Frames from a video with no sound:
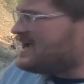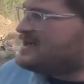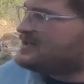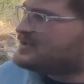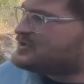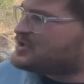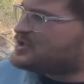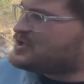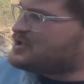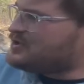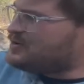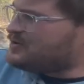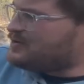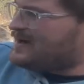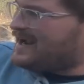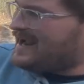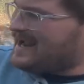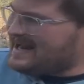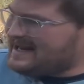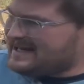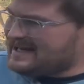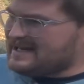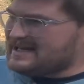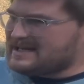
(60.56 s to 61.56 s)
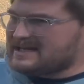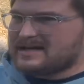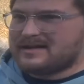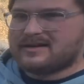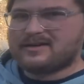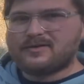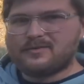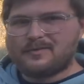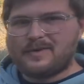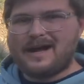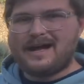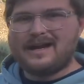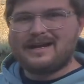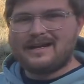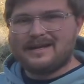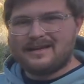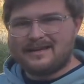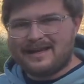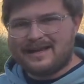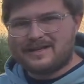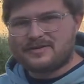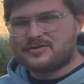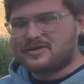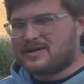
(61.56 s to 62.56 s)
two 80 kilowatt
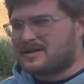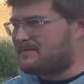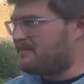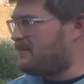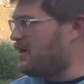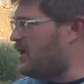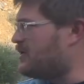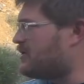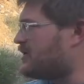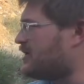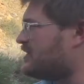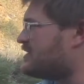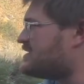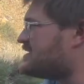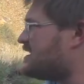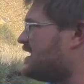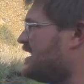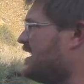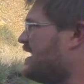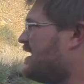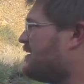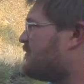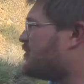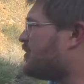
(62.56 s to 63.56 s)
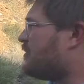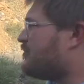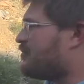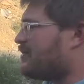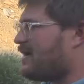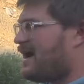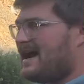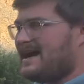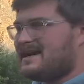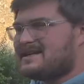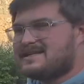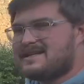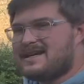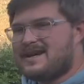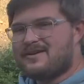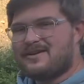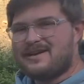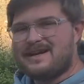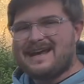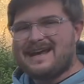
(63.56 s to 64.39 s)
electric motors, proprietary